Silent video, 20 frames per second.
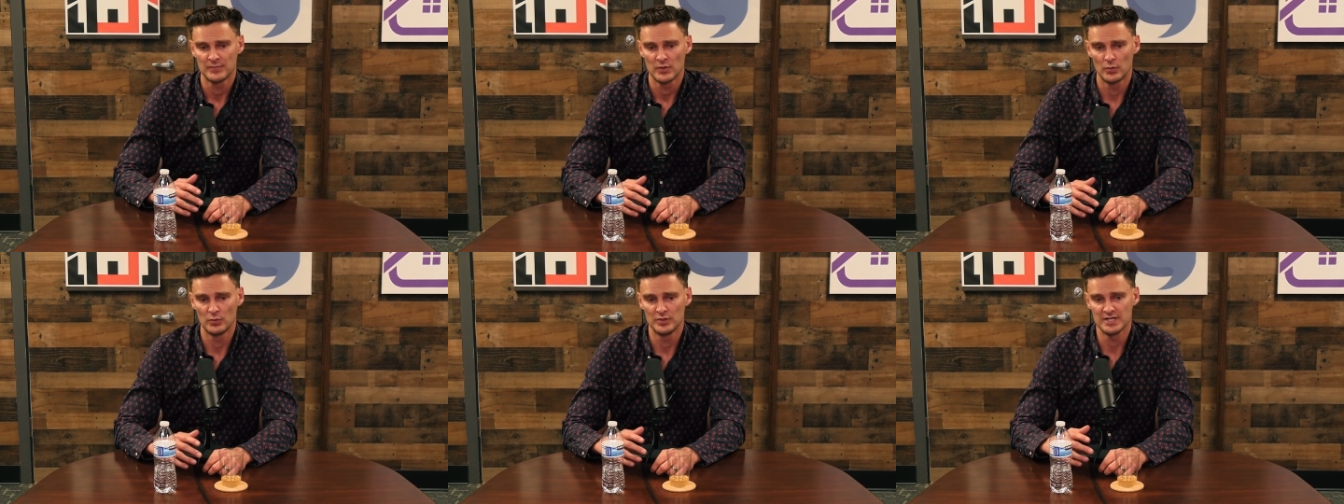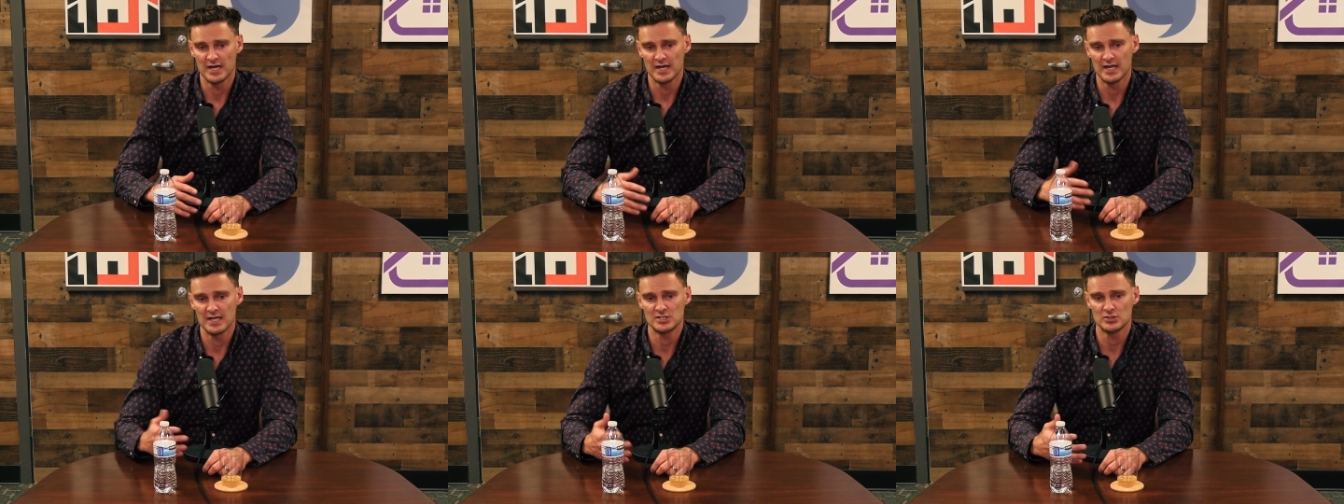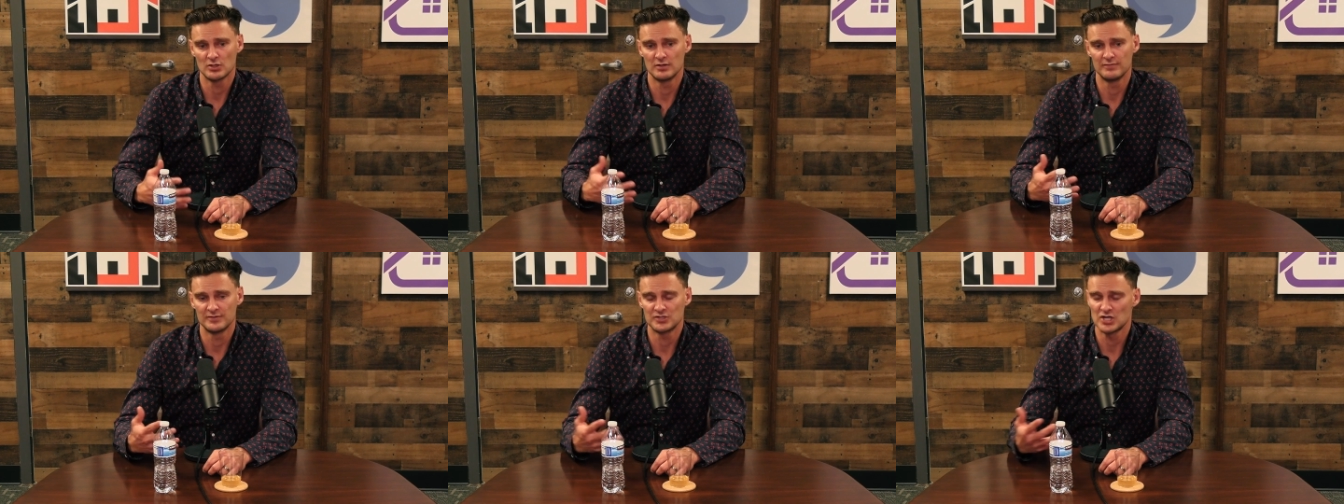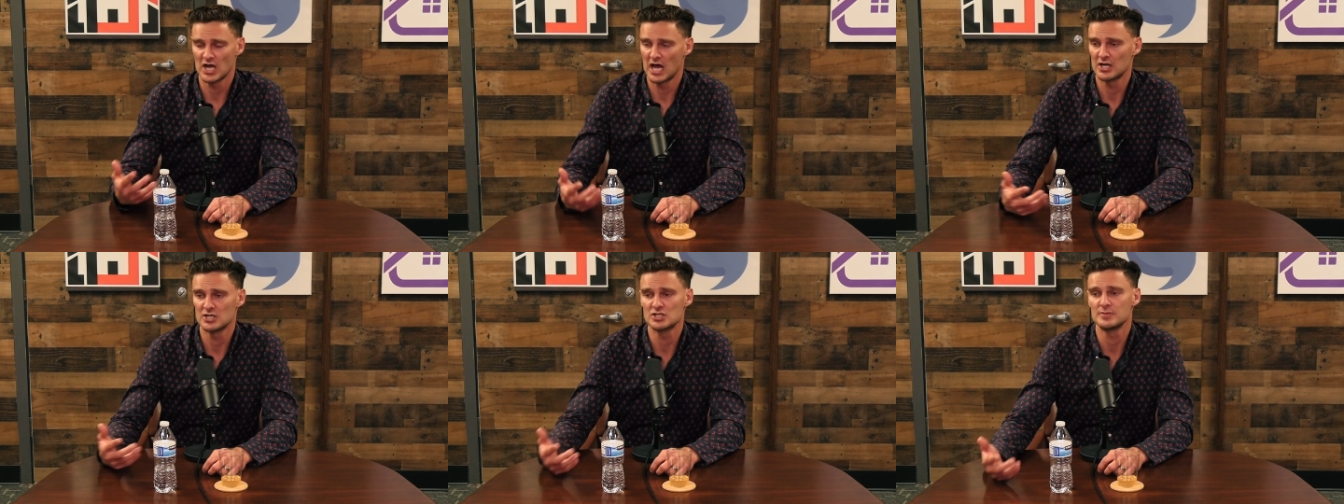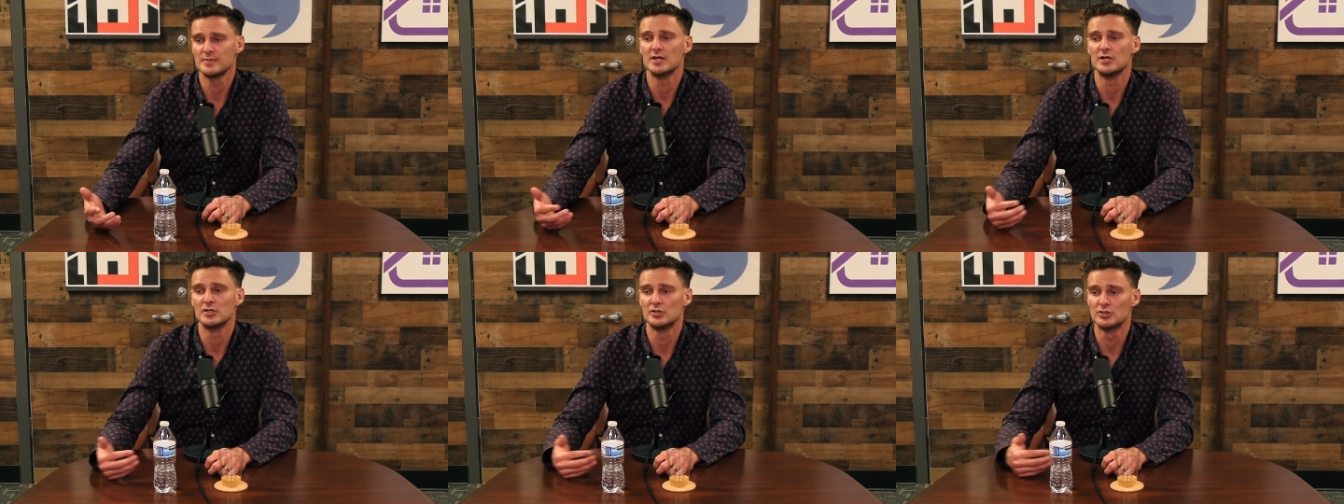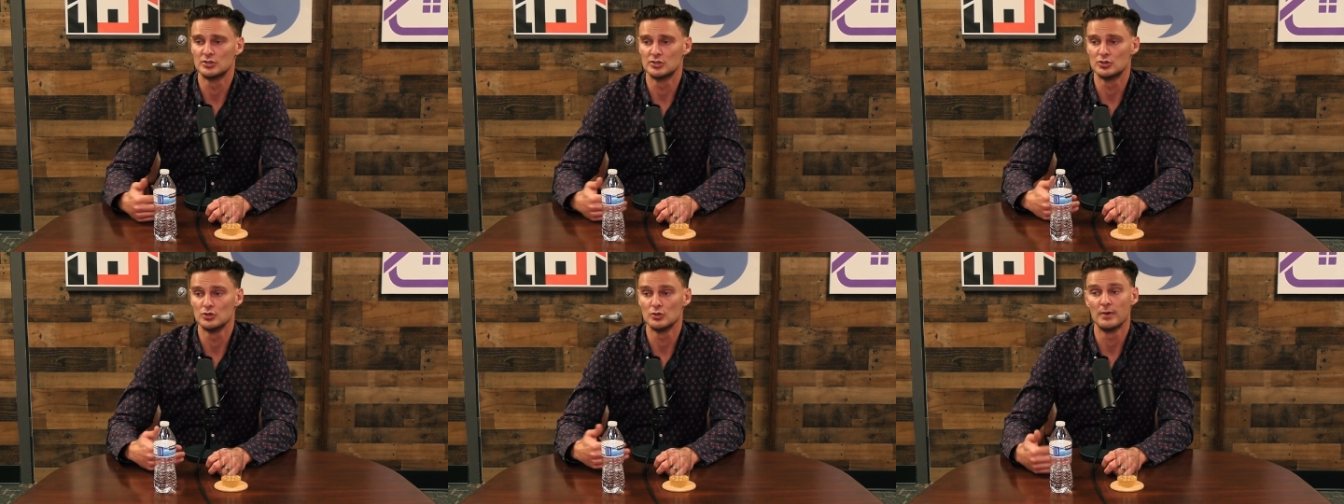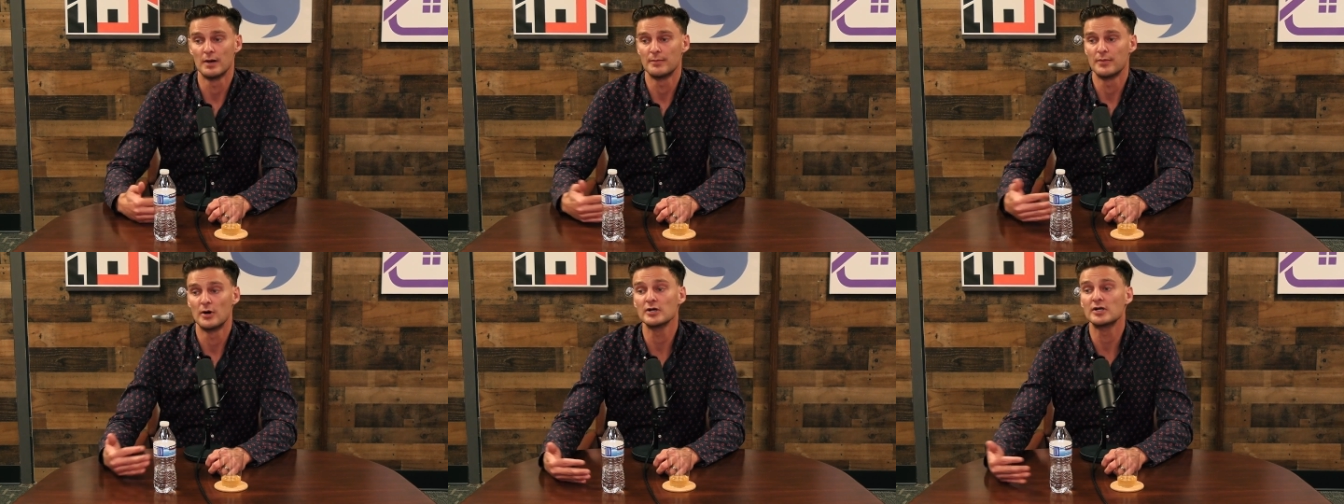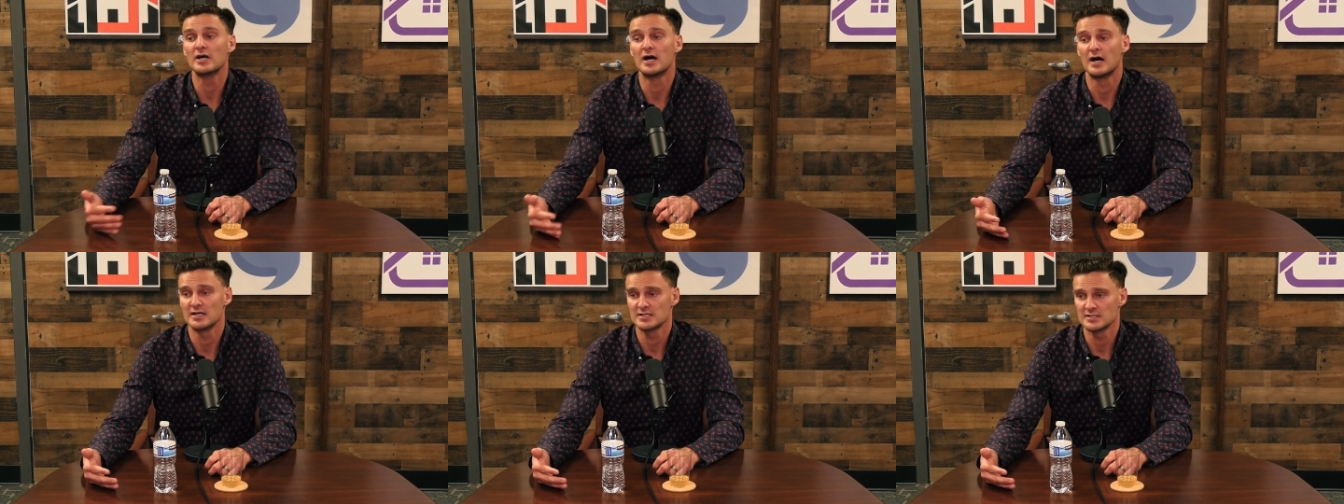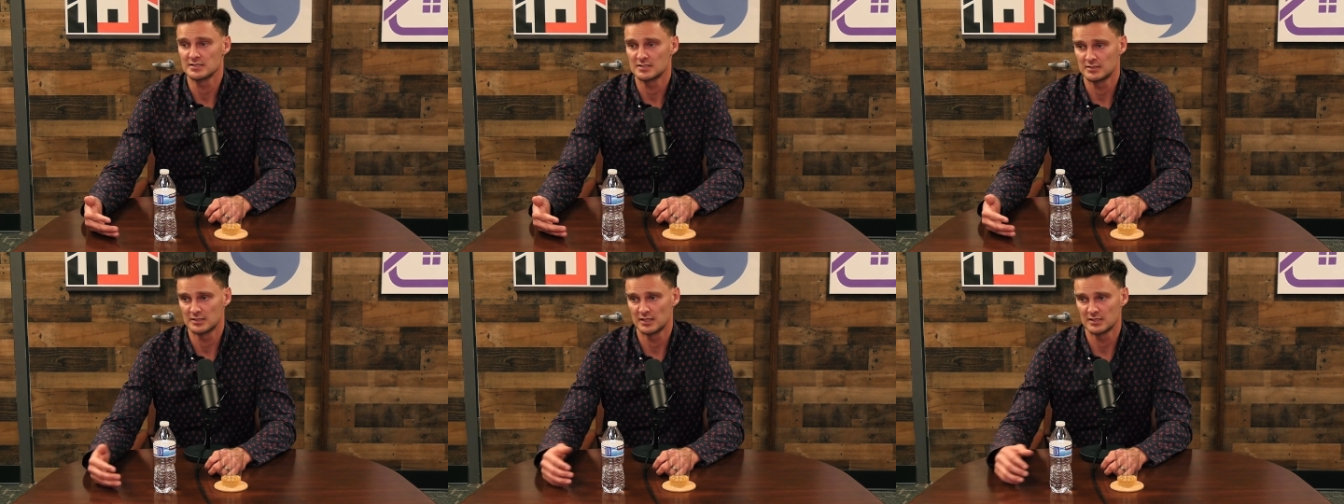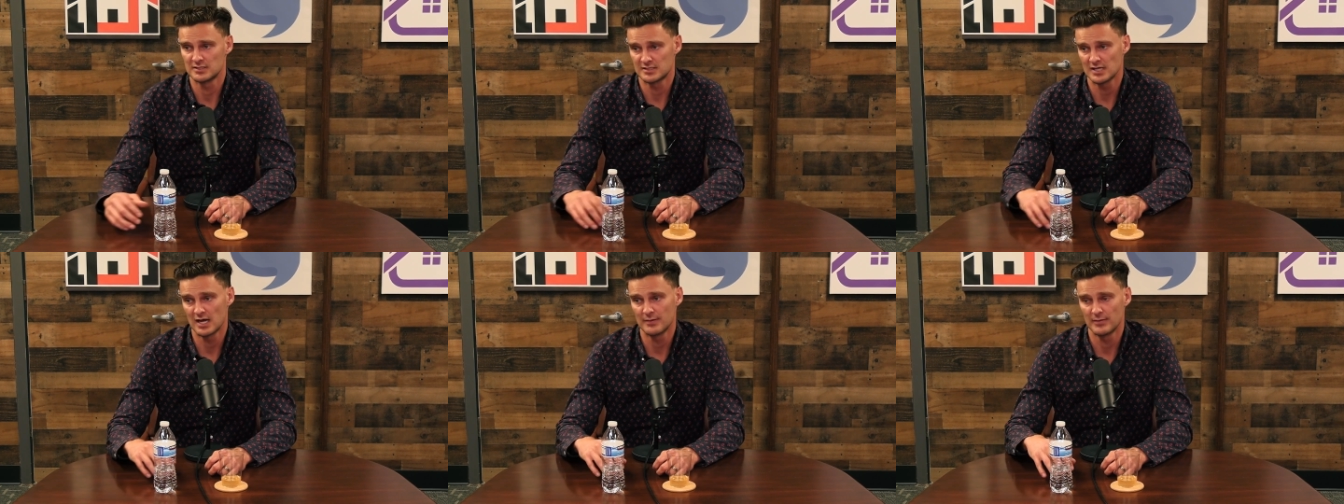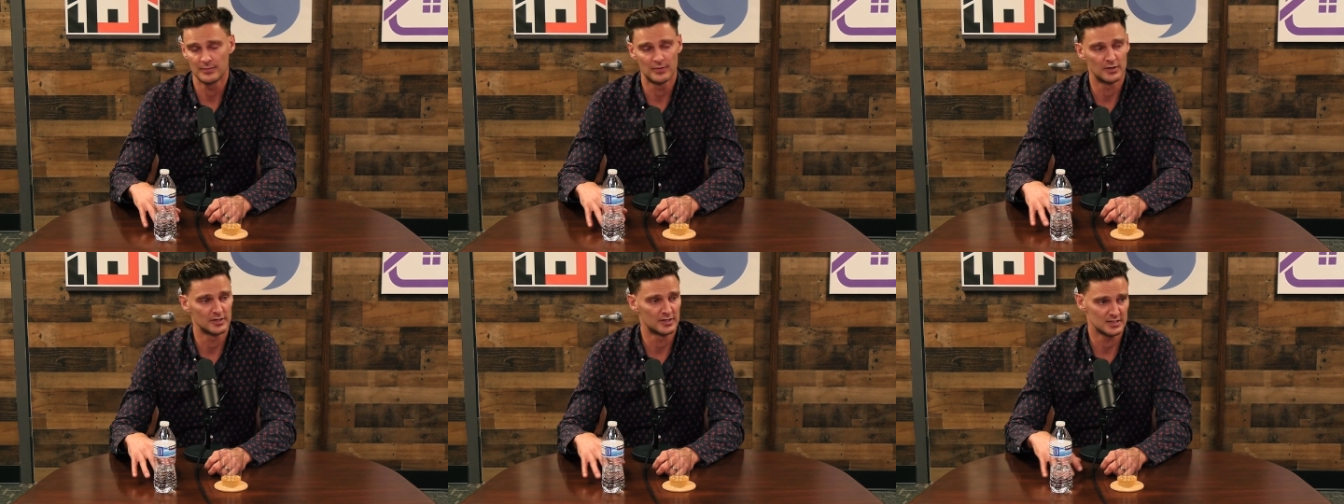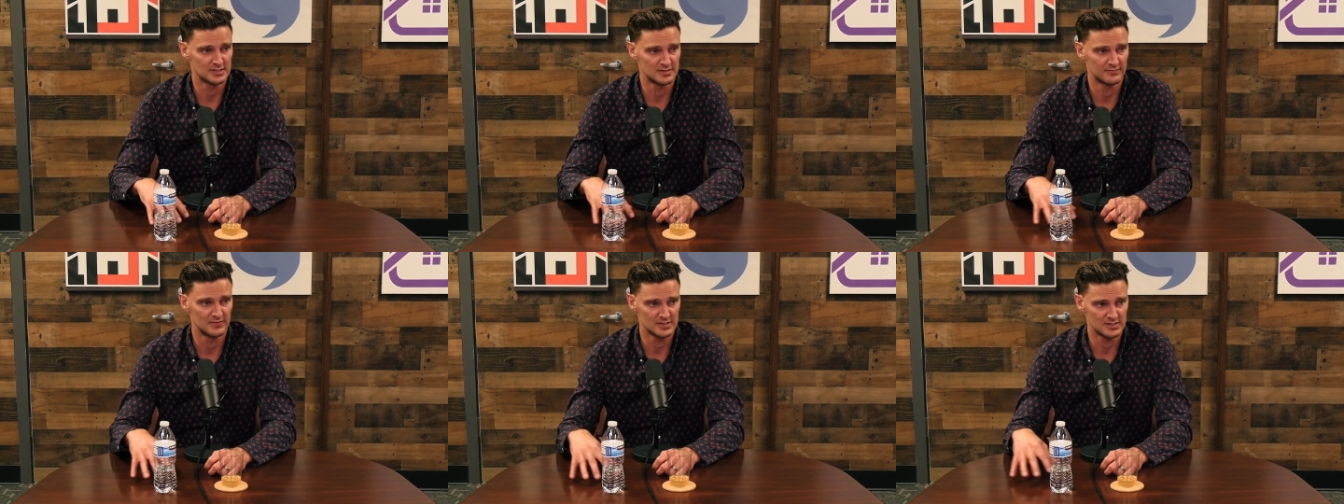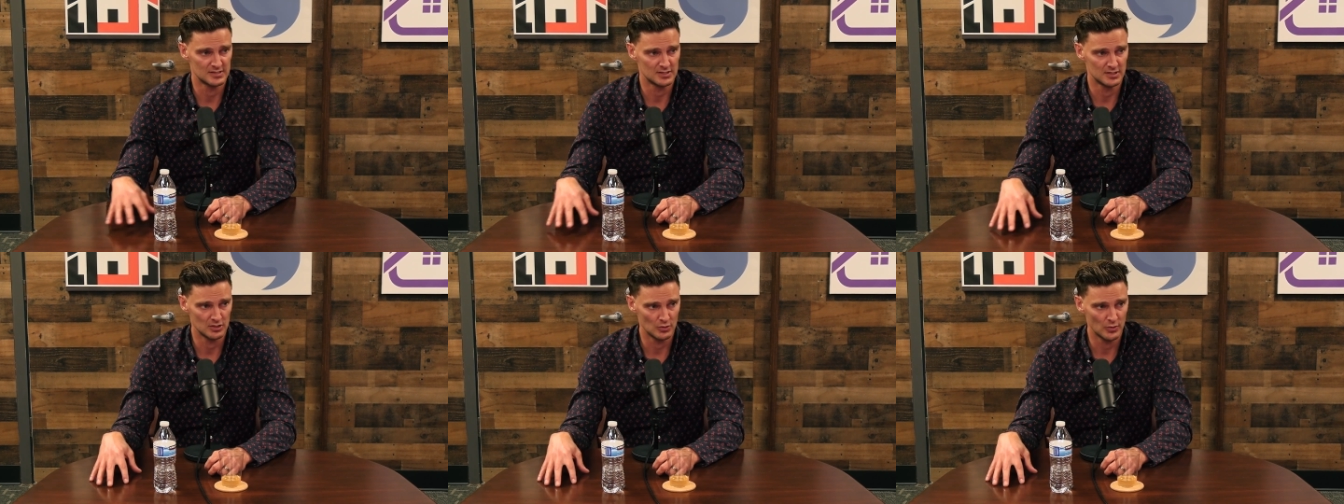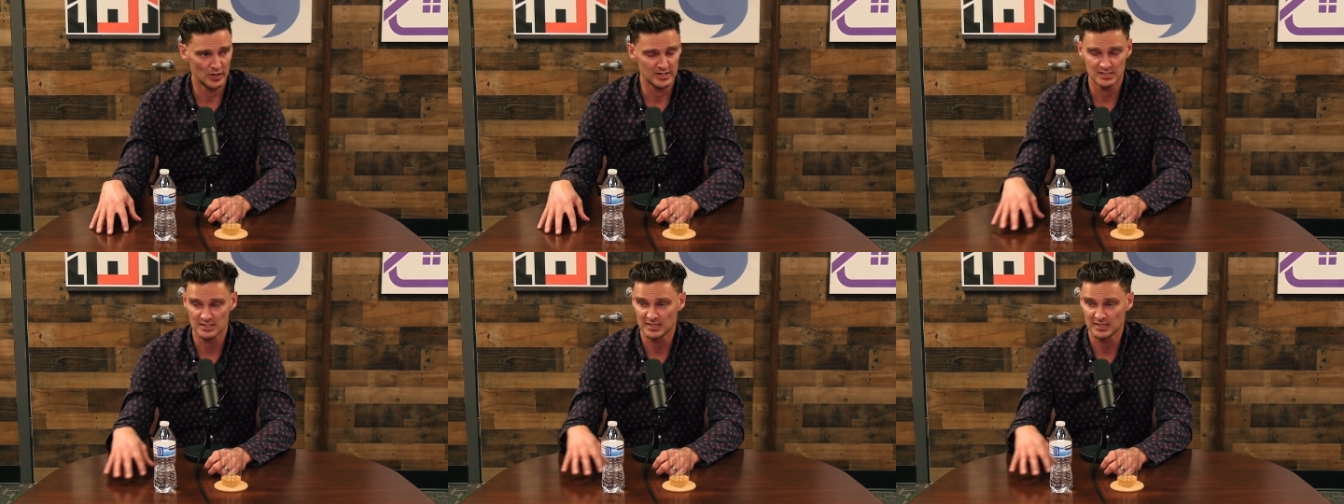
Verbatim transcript: was that he sort of challenged me to do my podcast, to start my podcast, Investing in the U S.